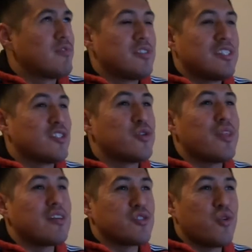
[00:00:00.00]
Since
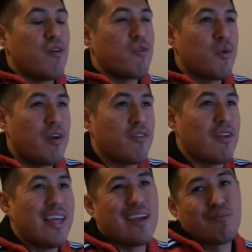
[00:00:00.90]
2012 or
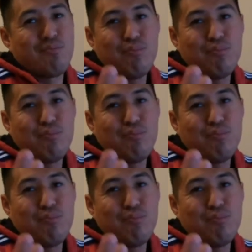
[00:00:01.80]
whatever, like